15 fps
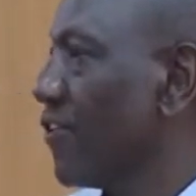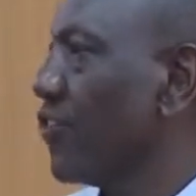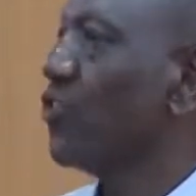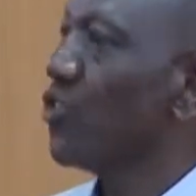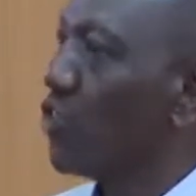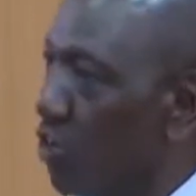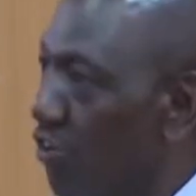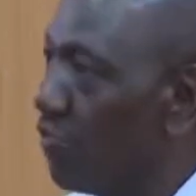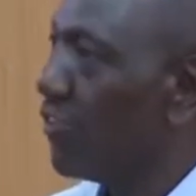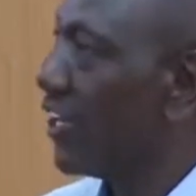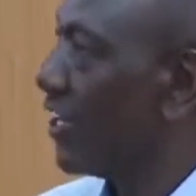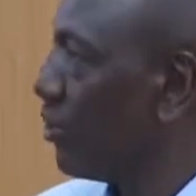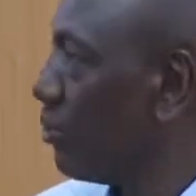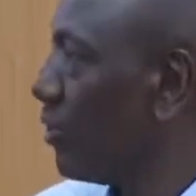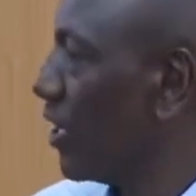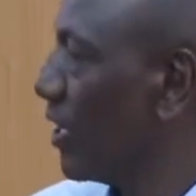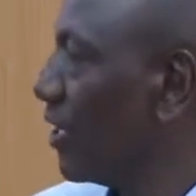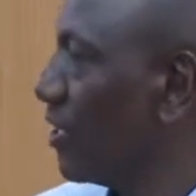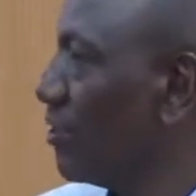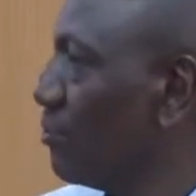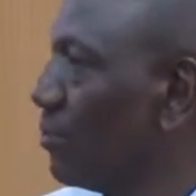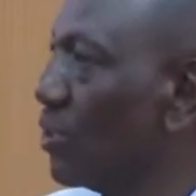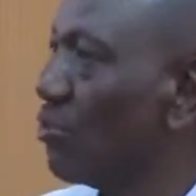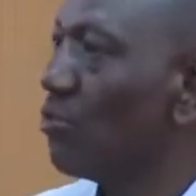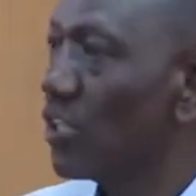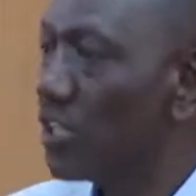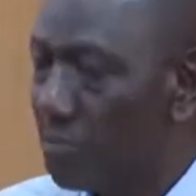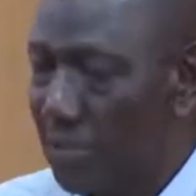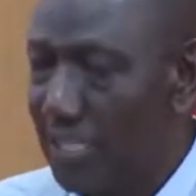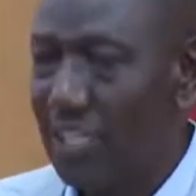You know very well we
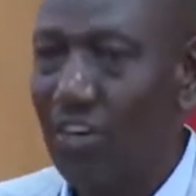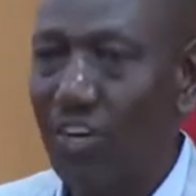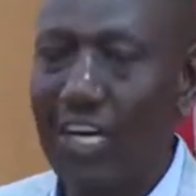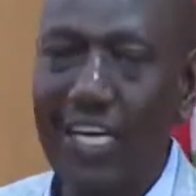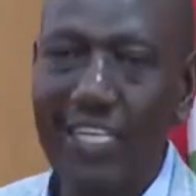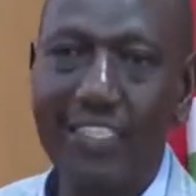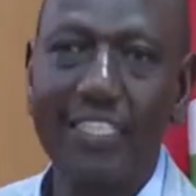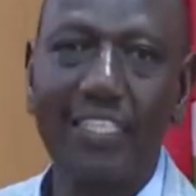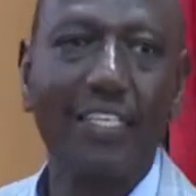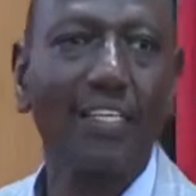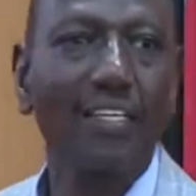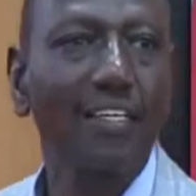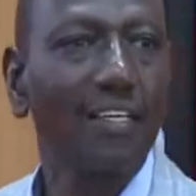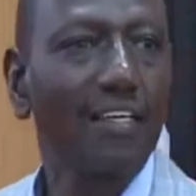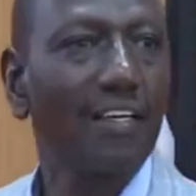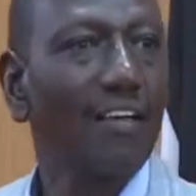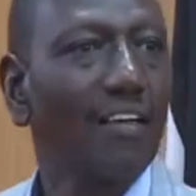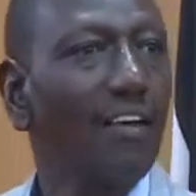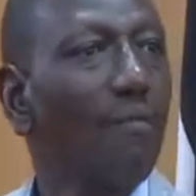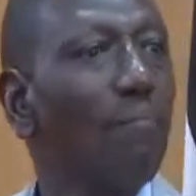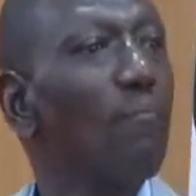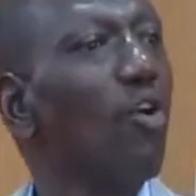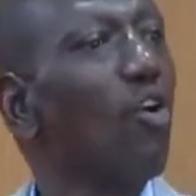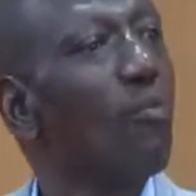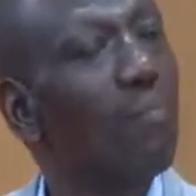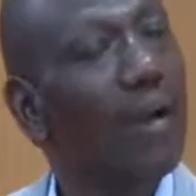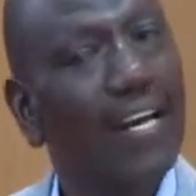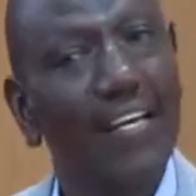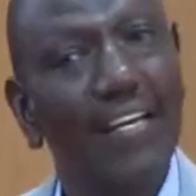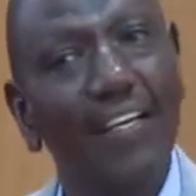would be collecting more
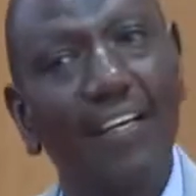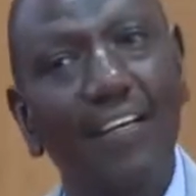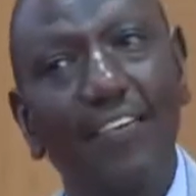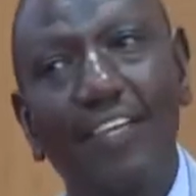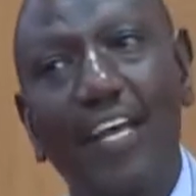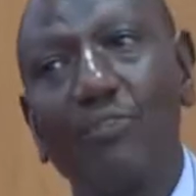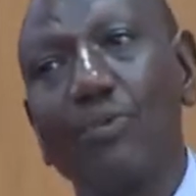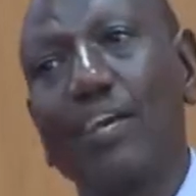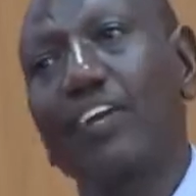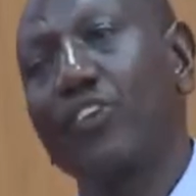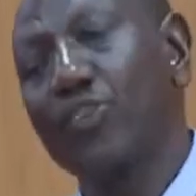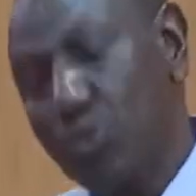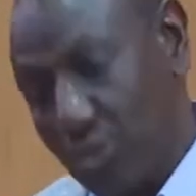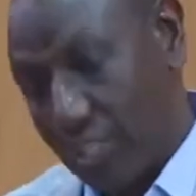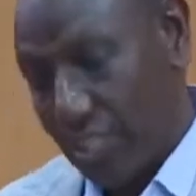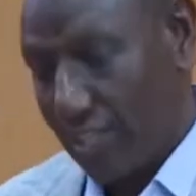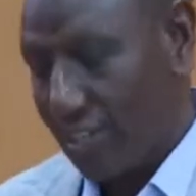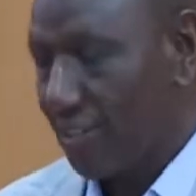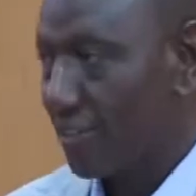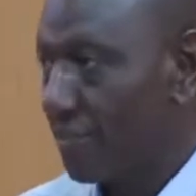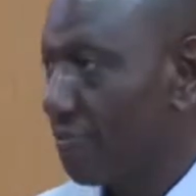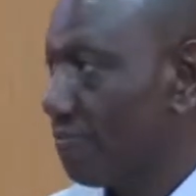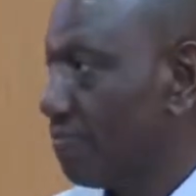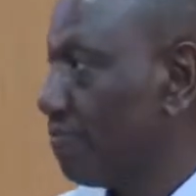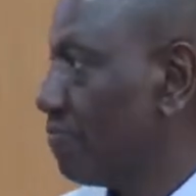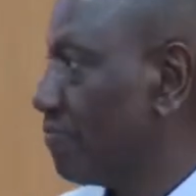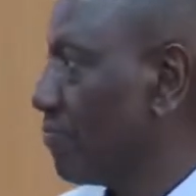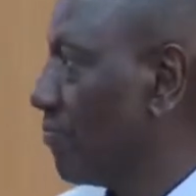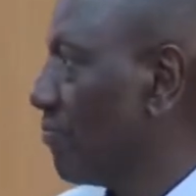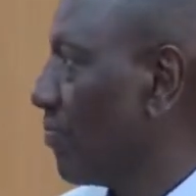money than we are doing,
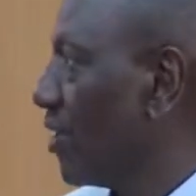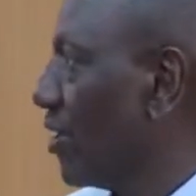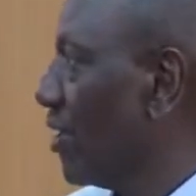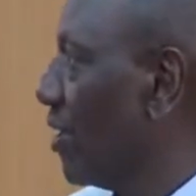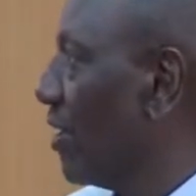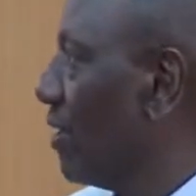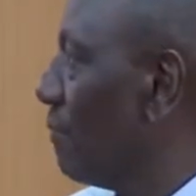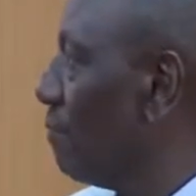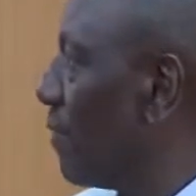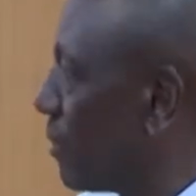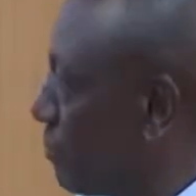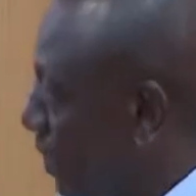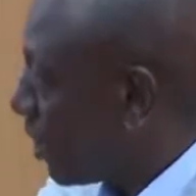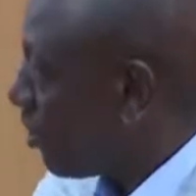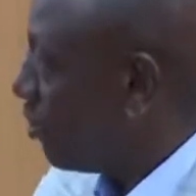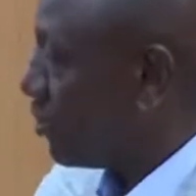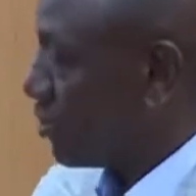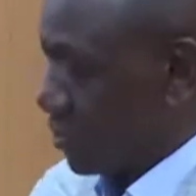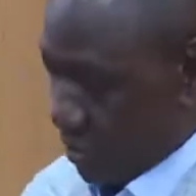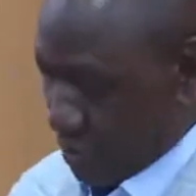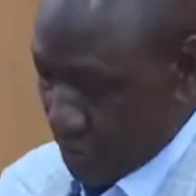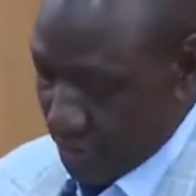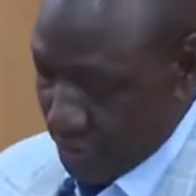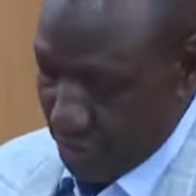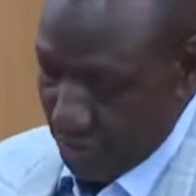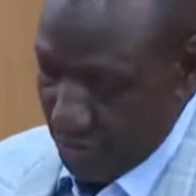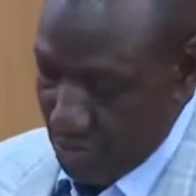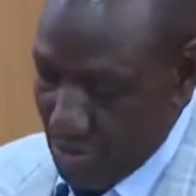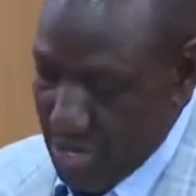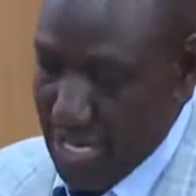but because
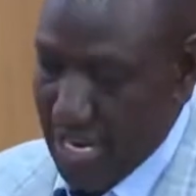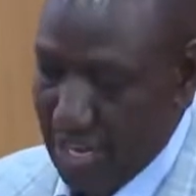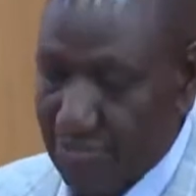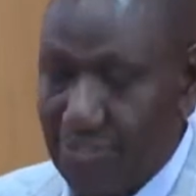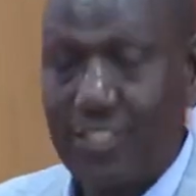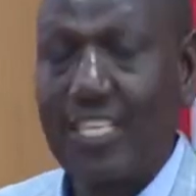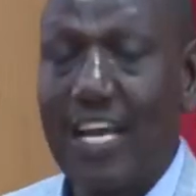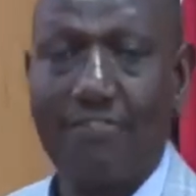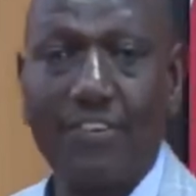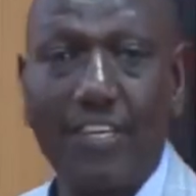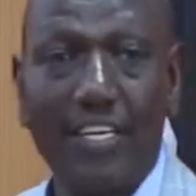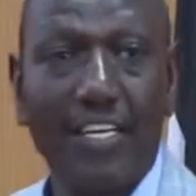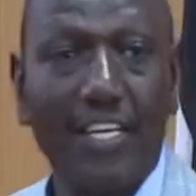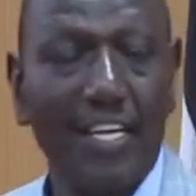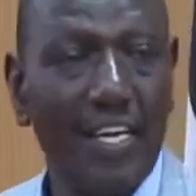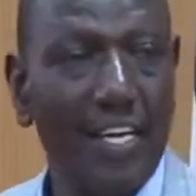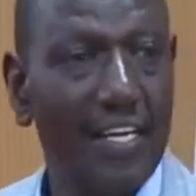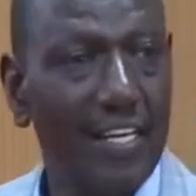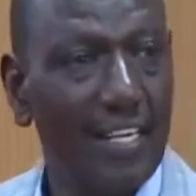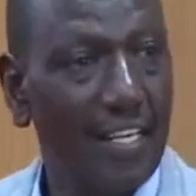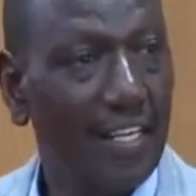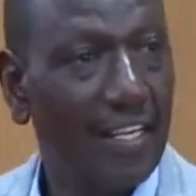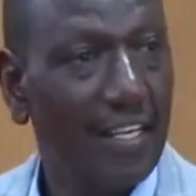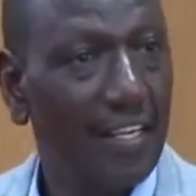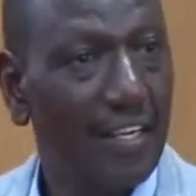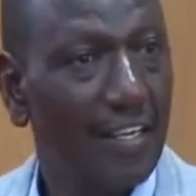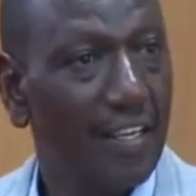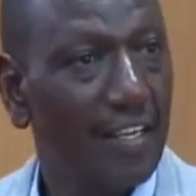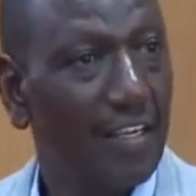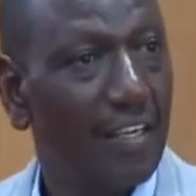we have staff in KRA
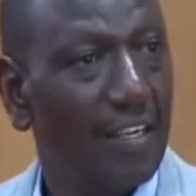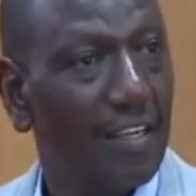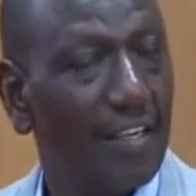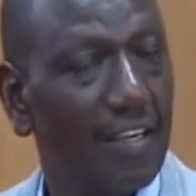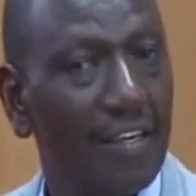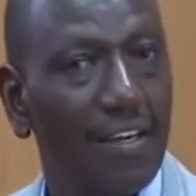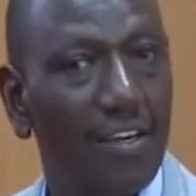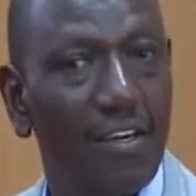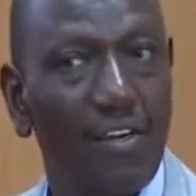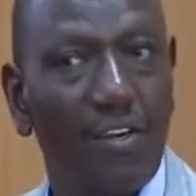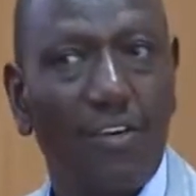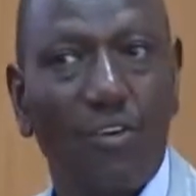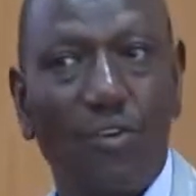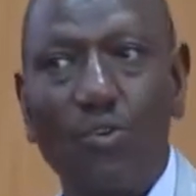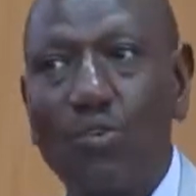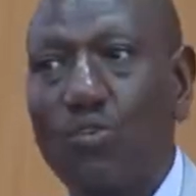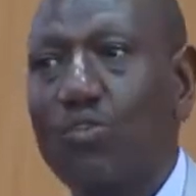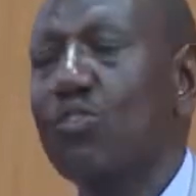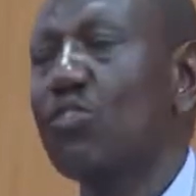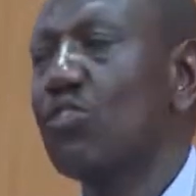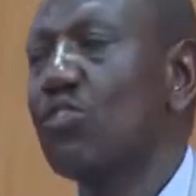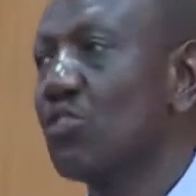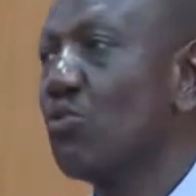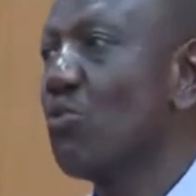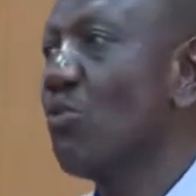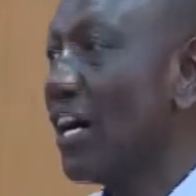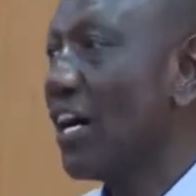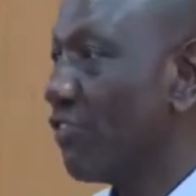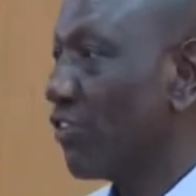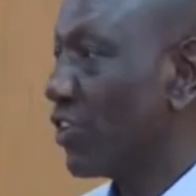who do not
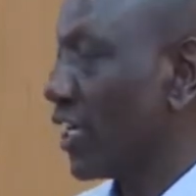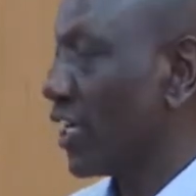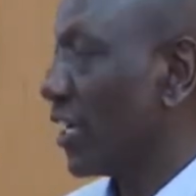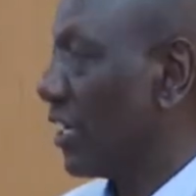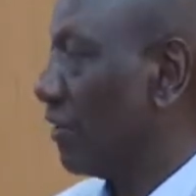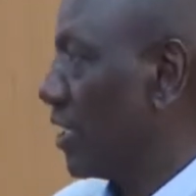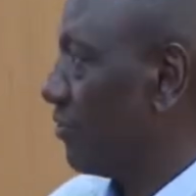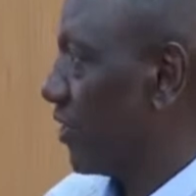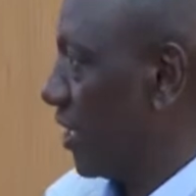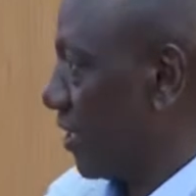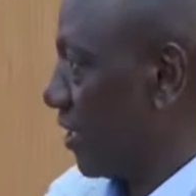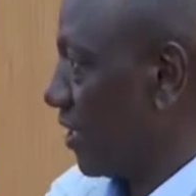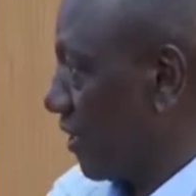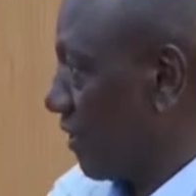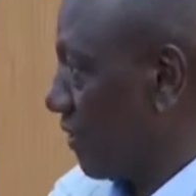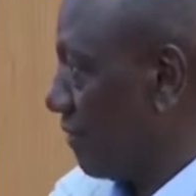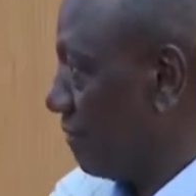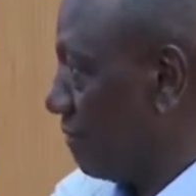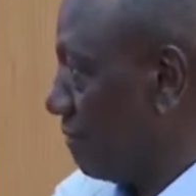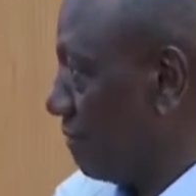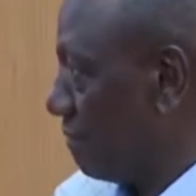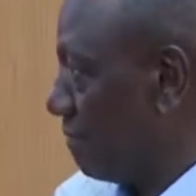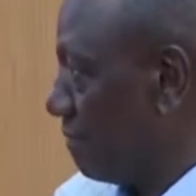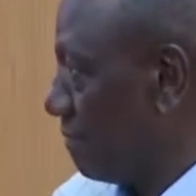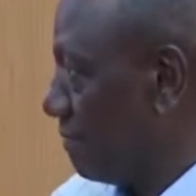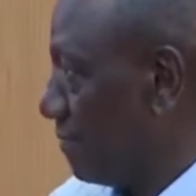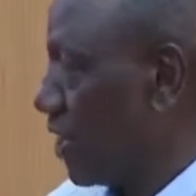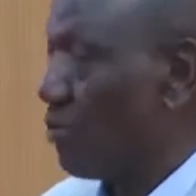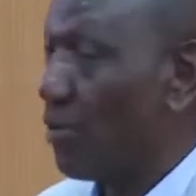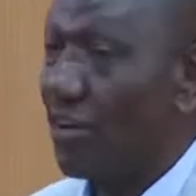work for the government of Kenya,
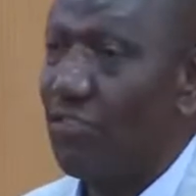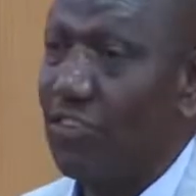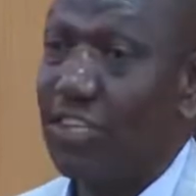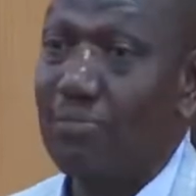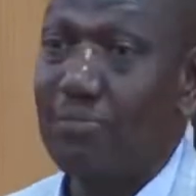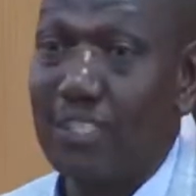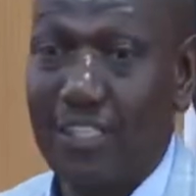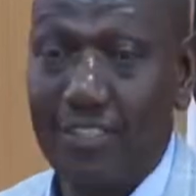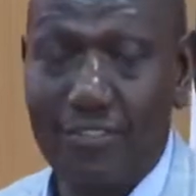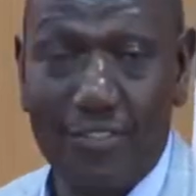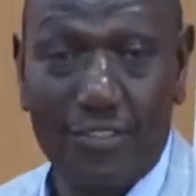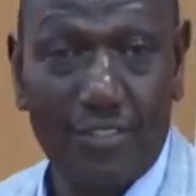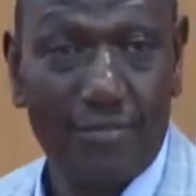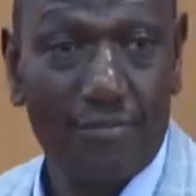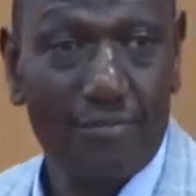they work for themselves.